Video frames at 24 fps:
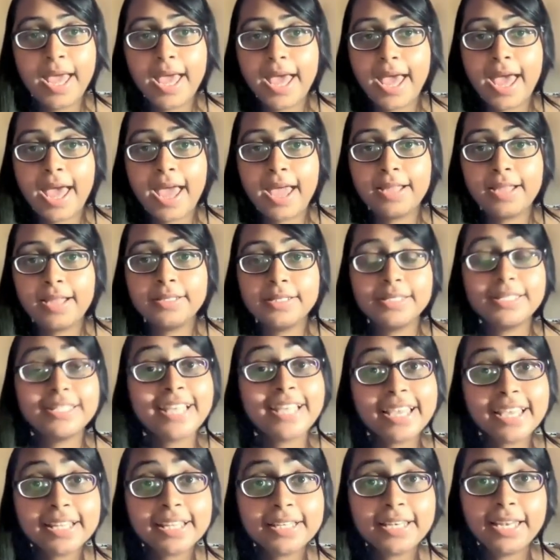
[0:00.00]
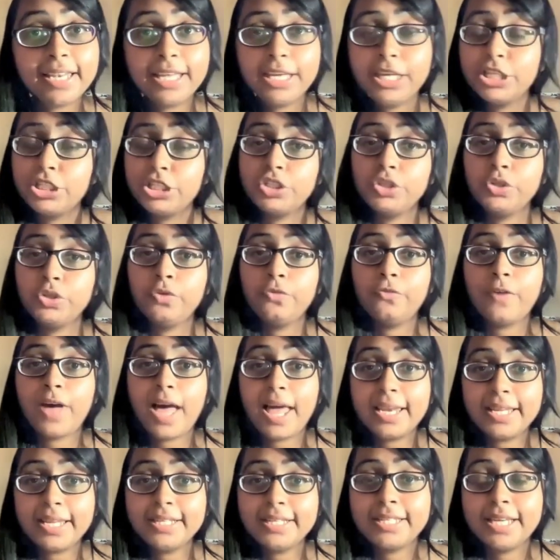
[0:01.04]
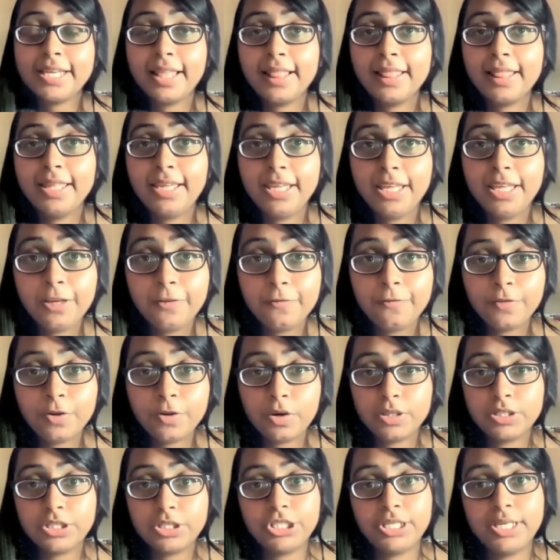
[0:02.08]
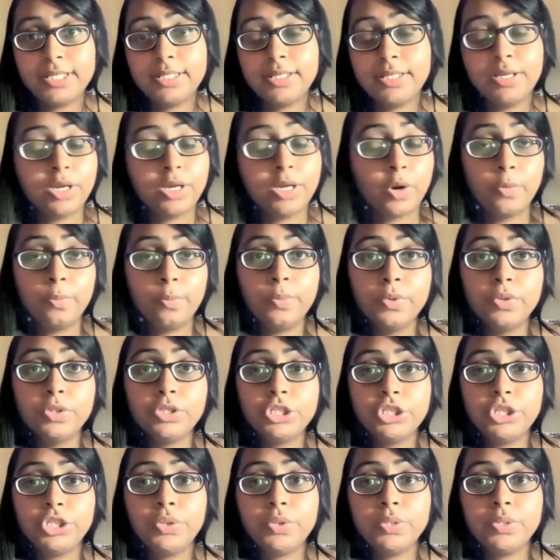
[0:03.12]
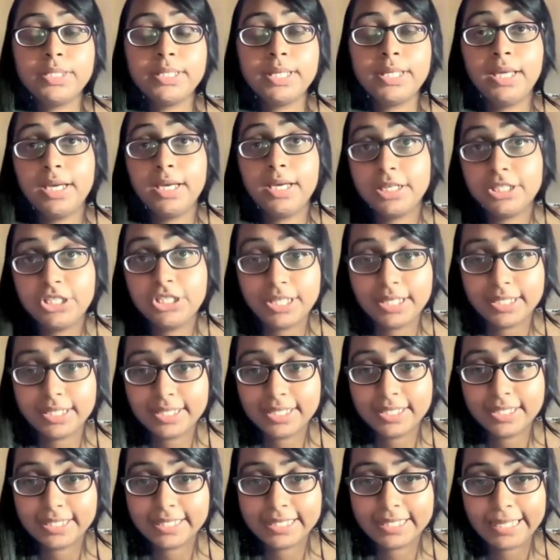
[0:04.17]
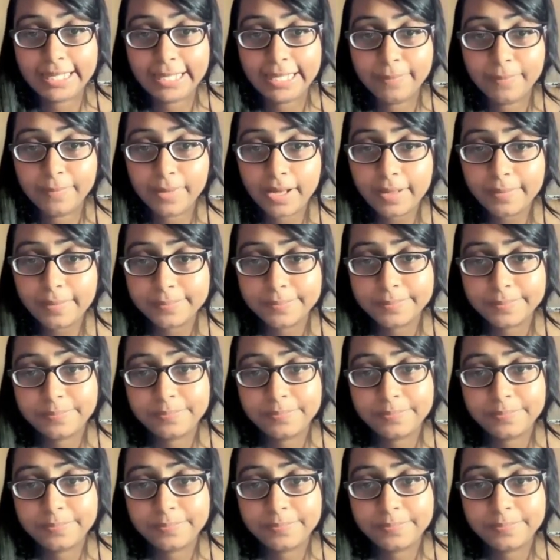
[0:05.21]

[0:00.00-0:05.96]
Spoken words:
And secondly, to validate the eve.json output using a JSON schema.